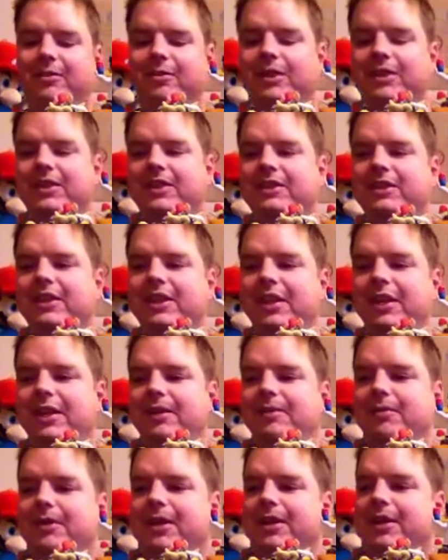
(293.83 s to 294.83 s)
what's his
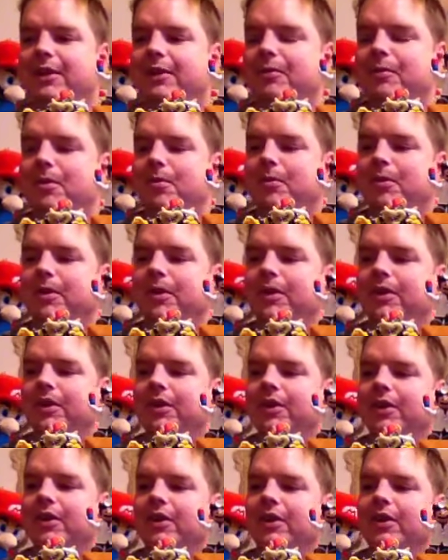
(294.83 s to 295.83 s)
name? I can't remember
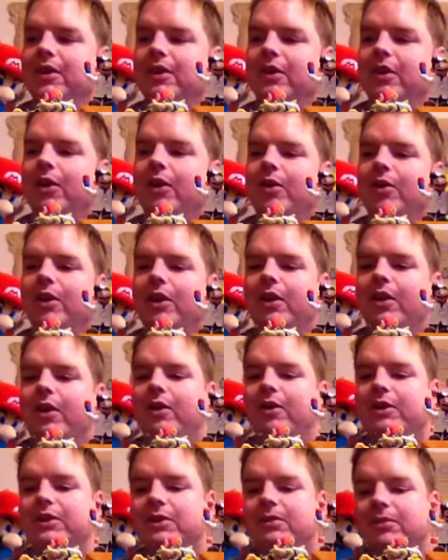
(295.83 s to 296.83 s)
either. Lario
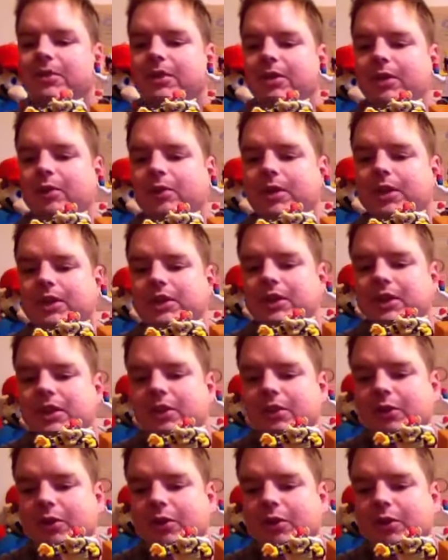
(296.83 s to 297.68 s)
or something, Luigi or